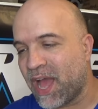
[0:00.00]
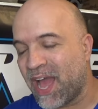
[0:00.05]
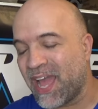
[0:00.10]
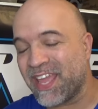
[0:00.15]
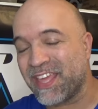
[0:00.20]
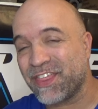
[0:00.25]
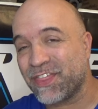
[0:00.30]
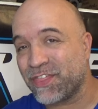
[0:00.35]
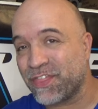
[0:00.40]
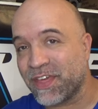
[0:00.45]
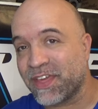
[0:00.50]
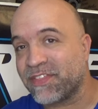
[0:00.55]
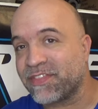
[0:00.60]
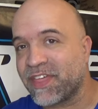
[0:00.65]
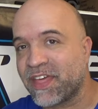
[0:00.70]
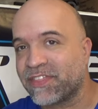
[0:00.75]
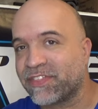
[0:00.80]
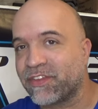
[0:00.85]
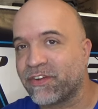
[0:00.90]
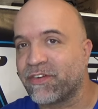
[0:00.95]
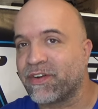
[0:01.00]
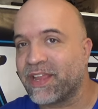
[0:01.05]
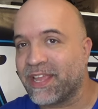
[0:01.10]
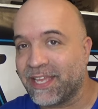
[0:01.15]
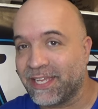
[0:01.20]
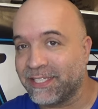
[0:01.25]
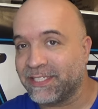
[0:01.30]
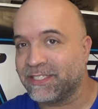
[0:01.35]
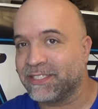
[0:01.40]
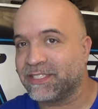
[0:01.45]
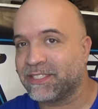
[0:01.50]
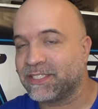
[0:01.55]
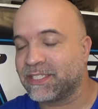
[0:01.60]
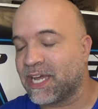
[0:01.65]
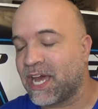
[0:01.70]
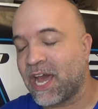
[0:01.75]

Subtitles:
I think that there is.